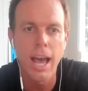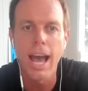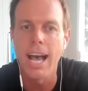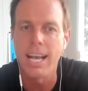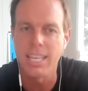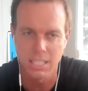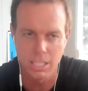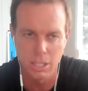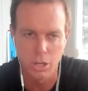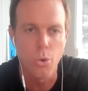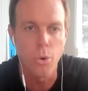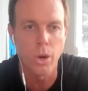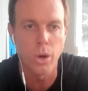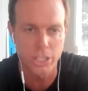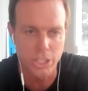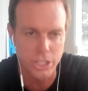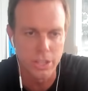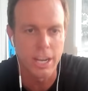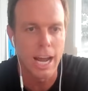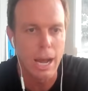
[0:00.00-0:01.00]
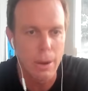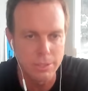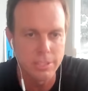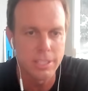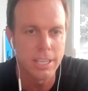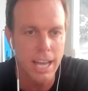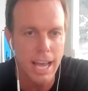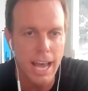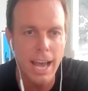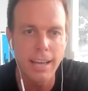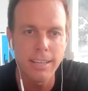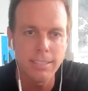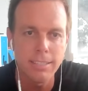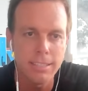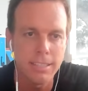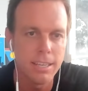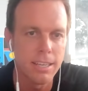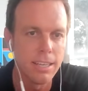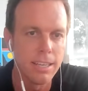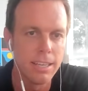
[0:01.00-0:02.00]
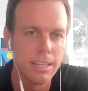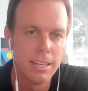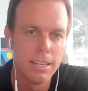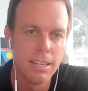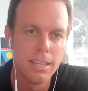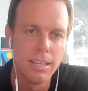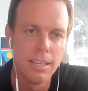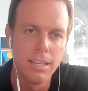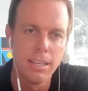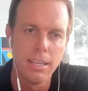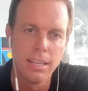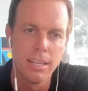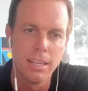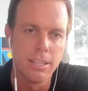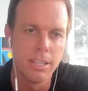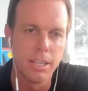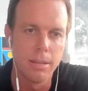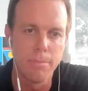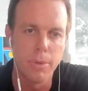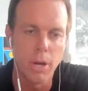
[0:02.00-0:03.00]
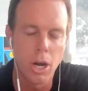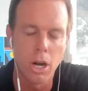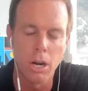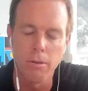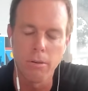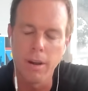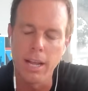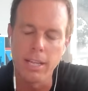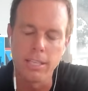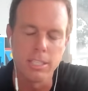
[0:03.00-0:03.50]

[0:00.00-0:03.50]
asked the question that I was going to ask. The heart rate